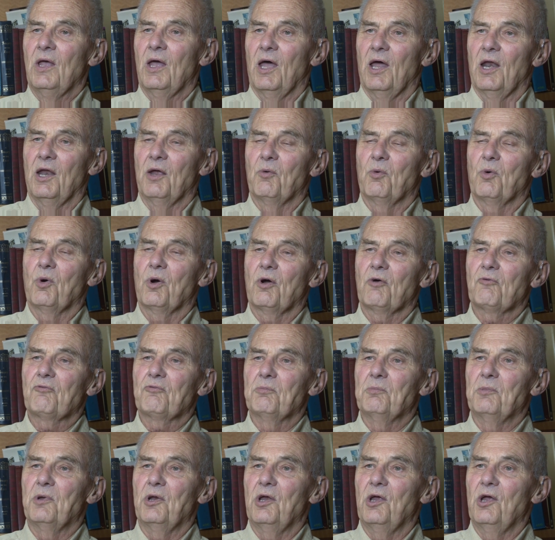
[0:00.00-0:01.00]
anywhere
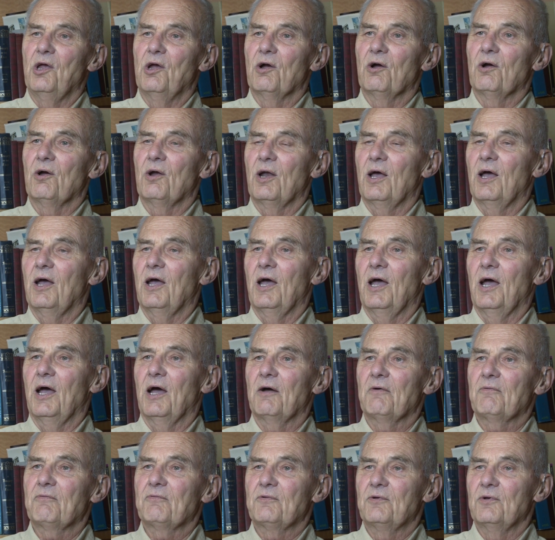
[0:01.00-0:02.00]
from 1.5
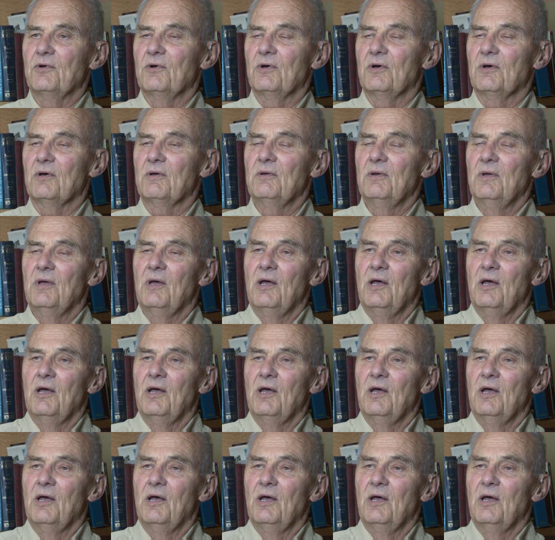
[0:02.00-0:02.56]
years to